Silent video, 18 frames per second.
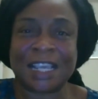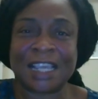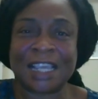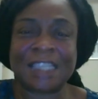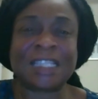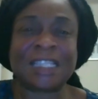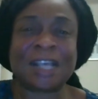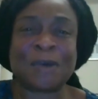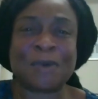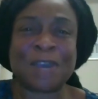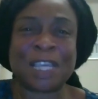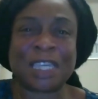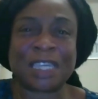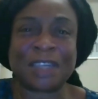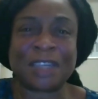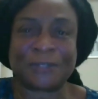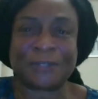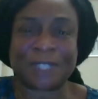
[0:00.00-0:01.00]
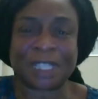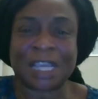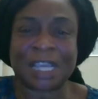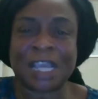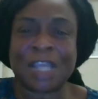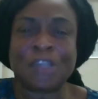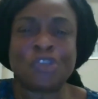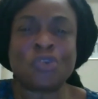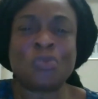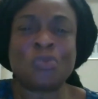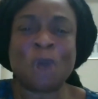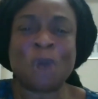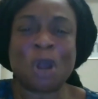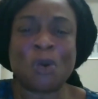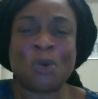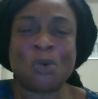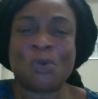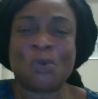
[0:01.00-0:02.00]
is our gift.
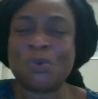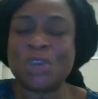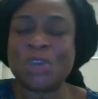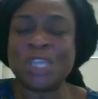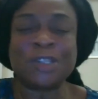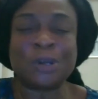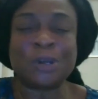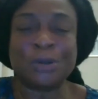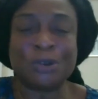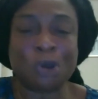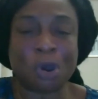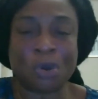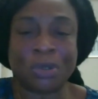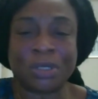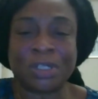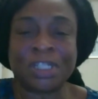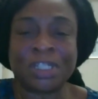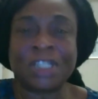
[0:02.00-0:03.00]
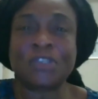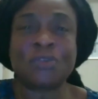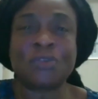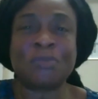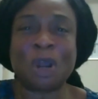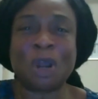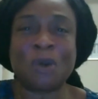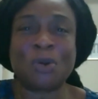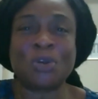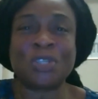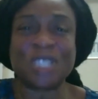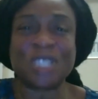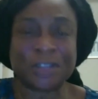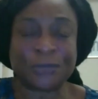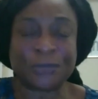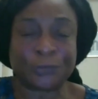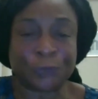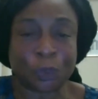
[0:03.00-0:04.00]
Tomorrow is unknown. Tomorrow is
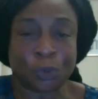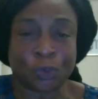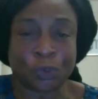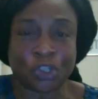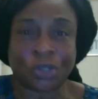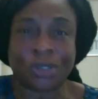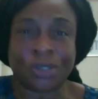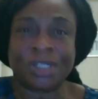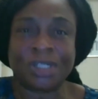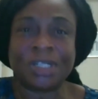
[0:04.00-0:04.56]
the future.